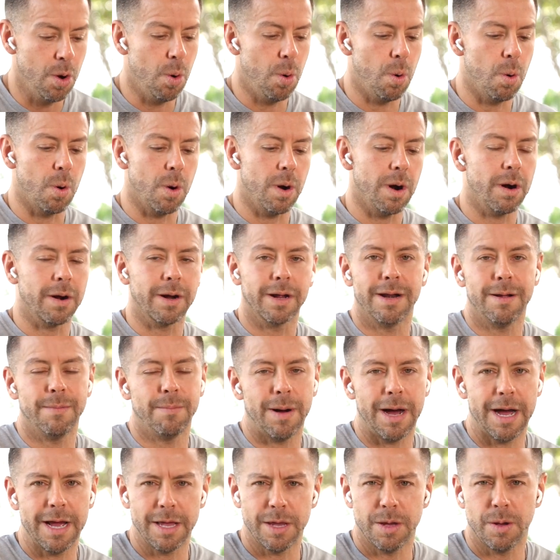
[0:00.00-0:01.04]
or are going to
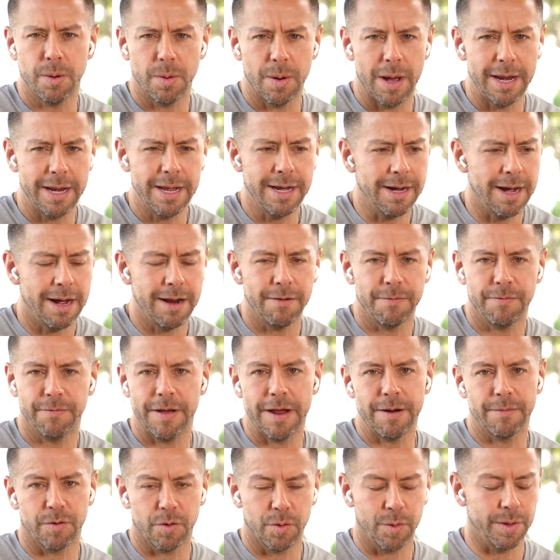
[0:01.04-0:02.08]
buy you any kind of
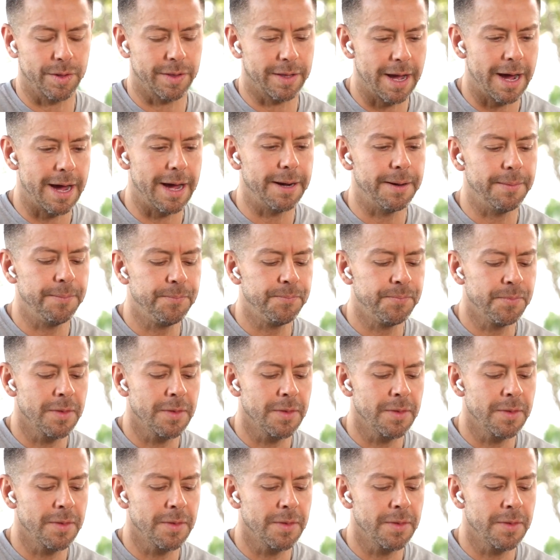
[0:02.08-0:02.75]
favor with God.